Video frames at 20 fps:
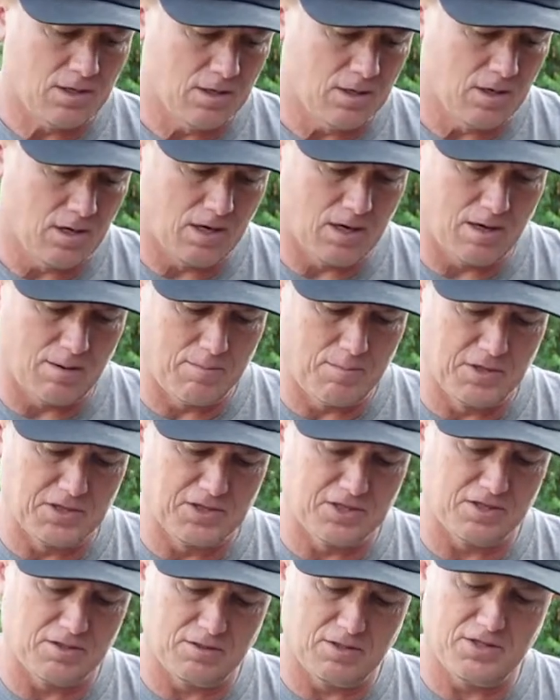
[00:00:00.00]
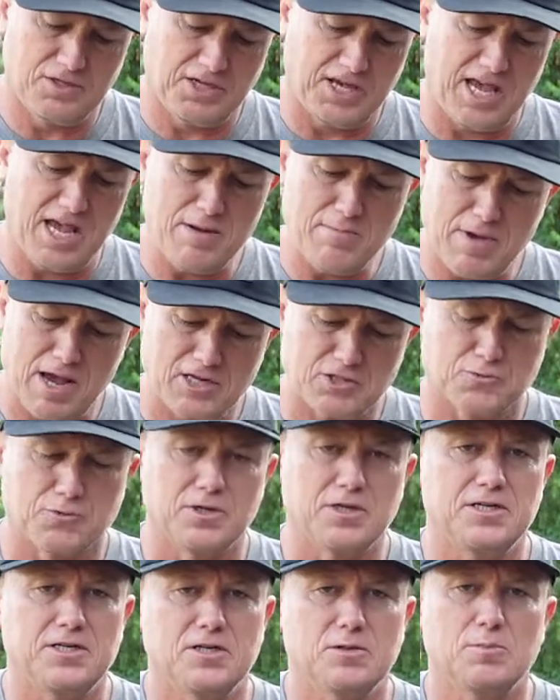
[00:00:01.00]
But the Keen makes
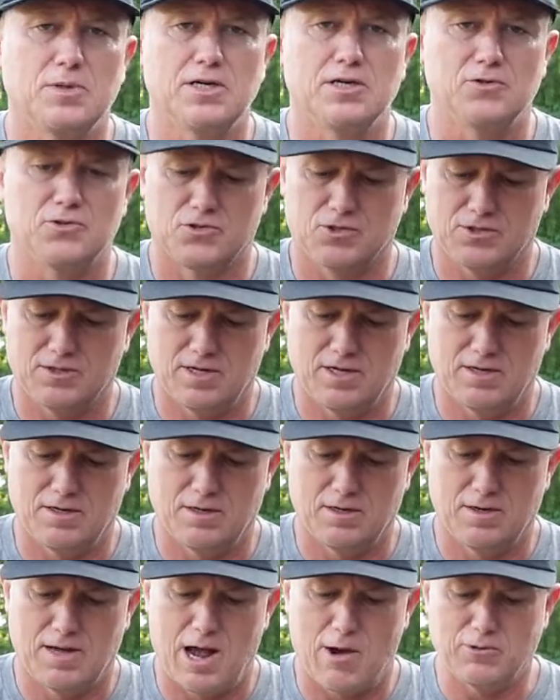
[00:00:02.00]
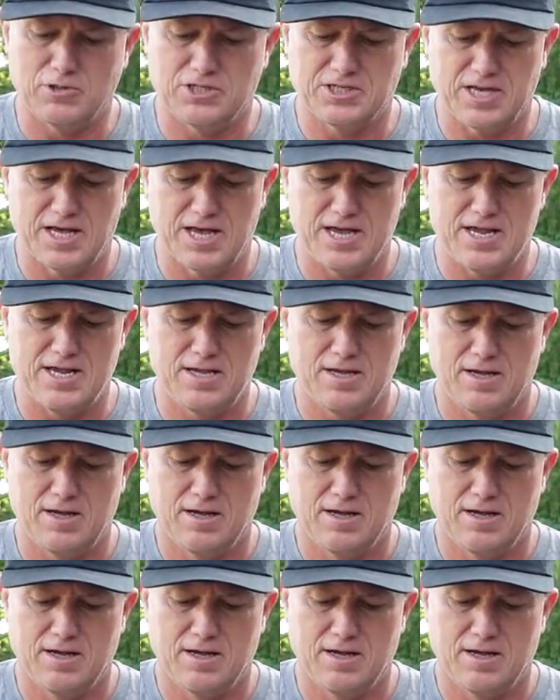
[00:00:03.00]
really good boots. I would say